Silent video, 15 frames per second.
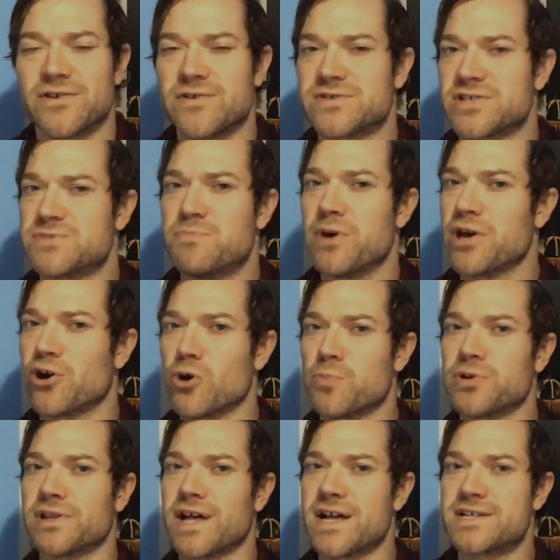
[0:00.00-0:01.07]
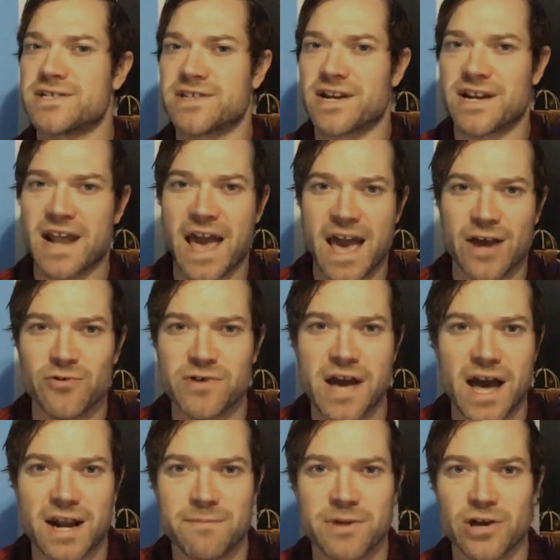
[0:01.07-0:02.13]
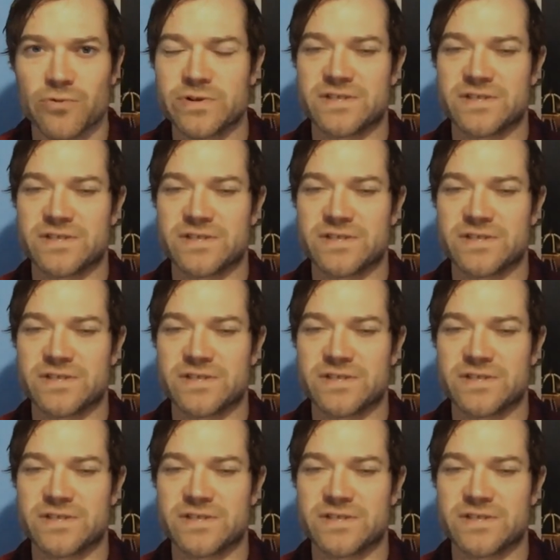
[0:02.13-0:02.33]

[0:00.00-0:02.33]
and there was this big urban legend that an angry animator